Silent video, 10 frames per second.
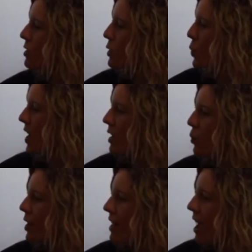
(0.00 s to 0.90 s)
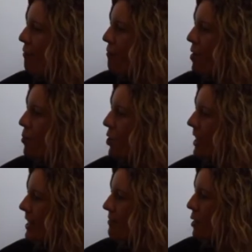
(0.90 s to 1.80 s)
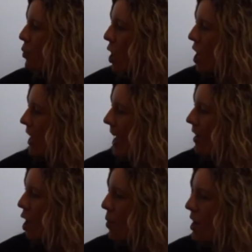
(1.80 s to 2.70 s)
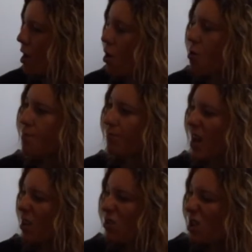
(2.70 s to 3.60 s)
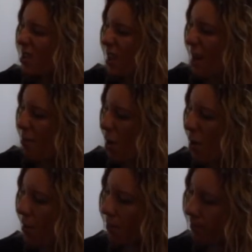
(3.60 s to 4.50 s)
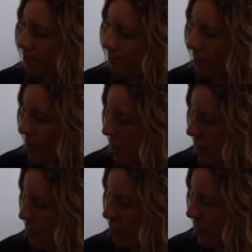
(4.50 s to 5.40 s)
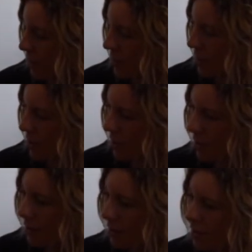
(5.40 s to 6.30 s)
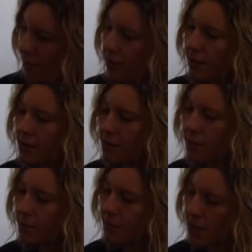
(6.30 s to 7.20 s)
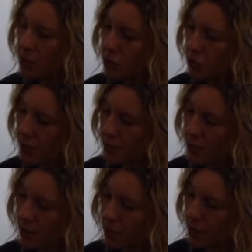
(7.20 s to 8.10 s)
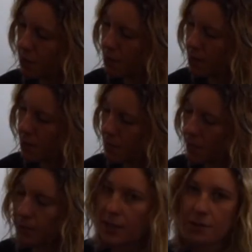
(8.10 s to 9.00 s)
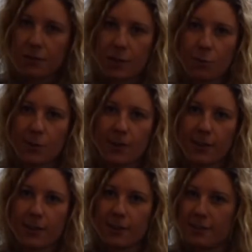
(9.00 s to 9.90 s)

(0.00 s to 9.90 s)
swing with everyone leaving work and going home, just like Bob. But they're all down here. There are some interesting looking people leaving work.